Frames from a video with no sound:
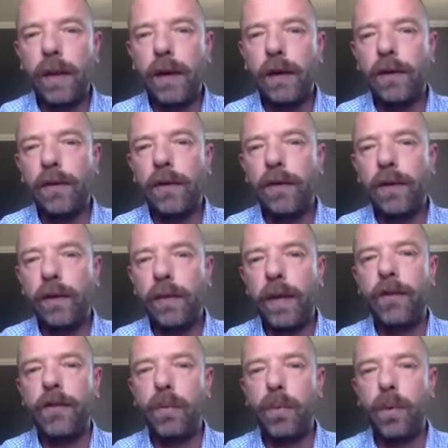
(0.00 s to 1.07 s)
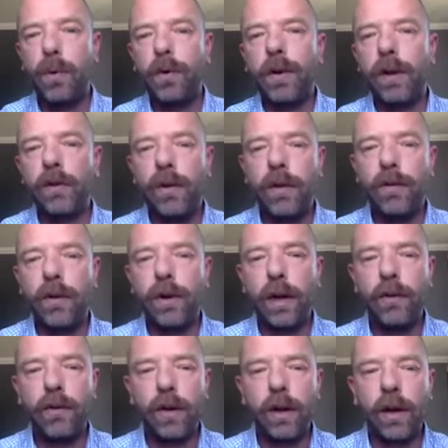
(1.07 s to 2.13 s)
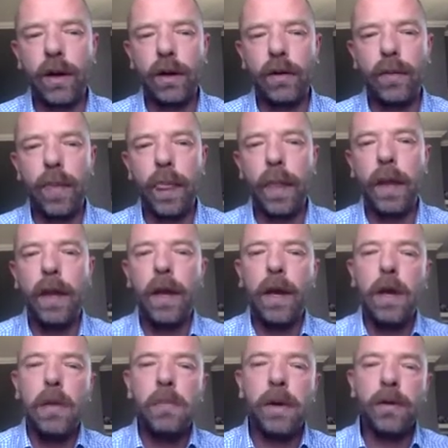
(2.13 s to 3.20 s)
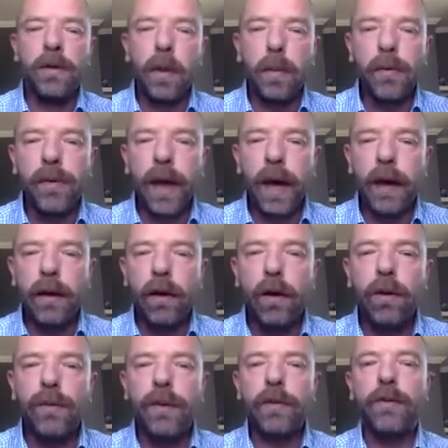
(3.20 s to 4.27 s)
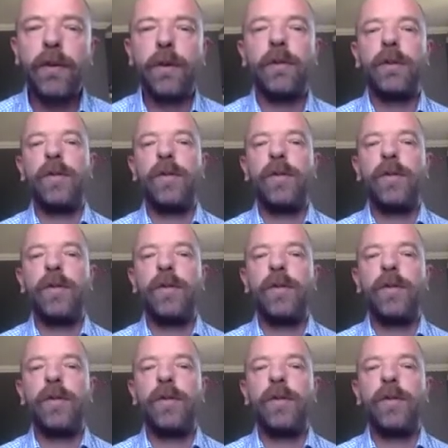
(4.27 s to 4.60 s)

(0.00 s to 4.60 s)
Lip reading: by our system that support that translocation call. But on top of that, all of these structural